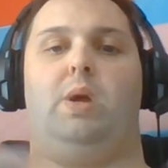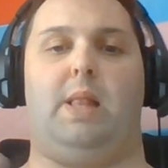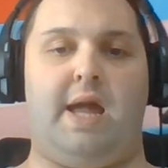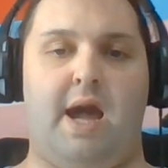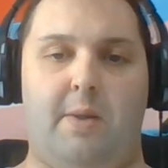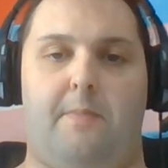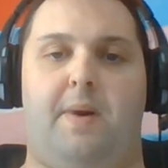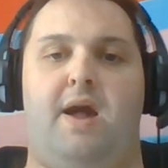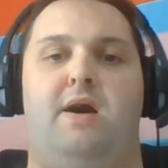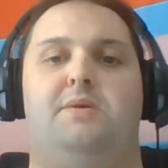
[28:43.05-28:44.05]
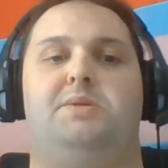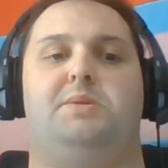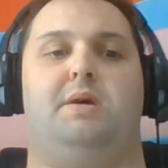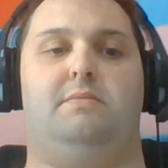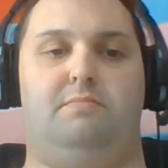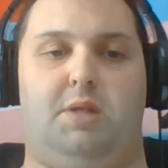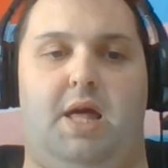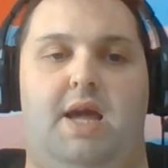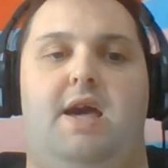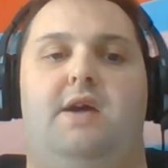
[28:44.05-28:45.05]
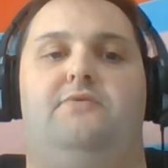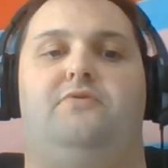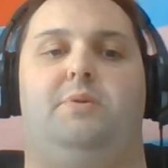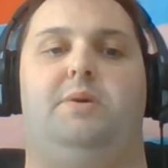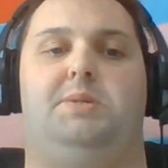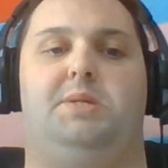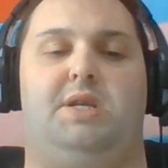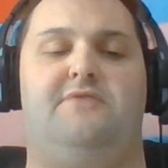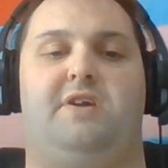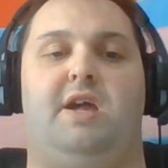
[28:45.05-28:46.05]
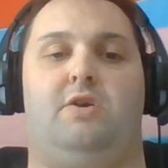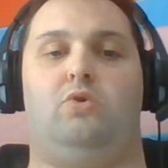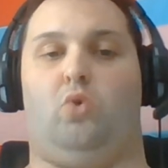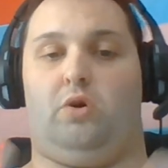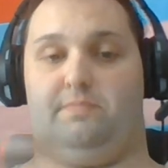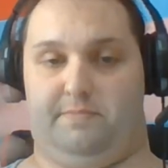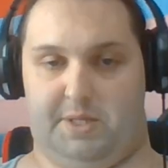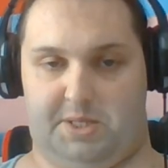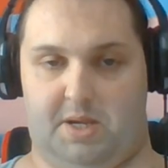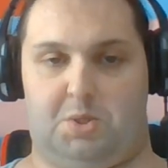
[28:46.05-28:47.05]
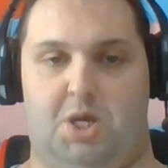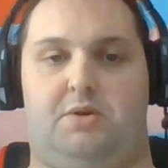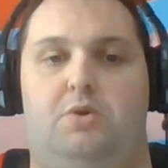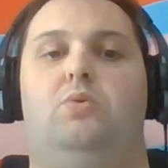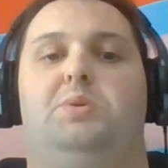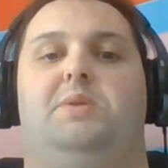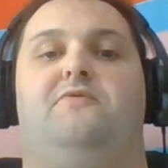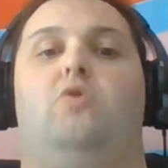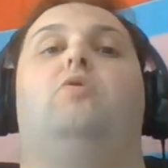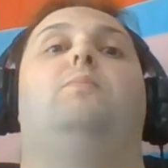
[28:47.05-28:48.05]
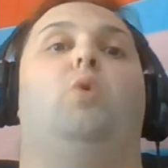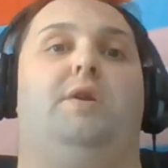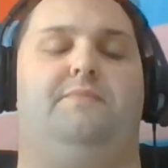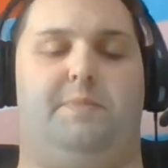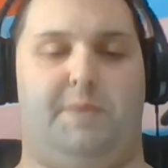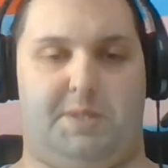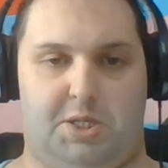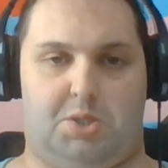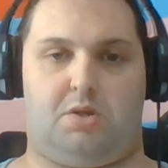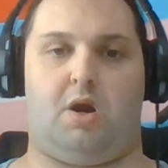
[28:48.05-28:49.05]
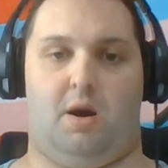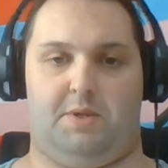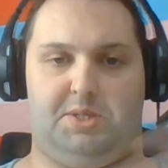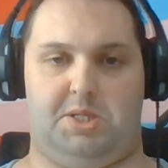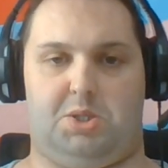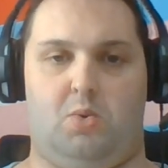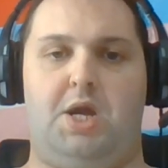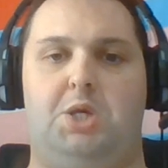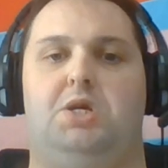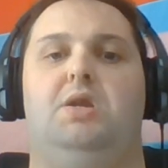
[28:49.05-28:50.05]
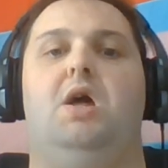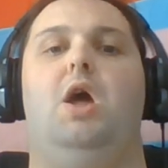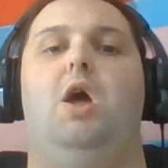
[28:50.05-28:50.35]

We lay out the paths that lay ahead for the significator or the subject who is the focal point of the common situation,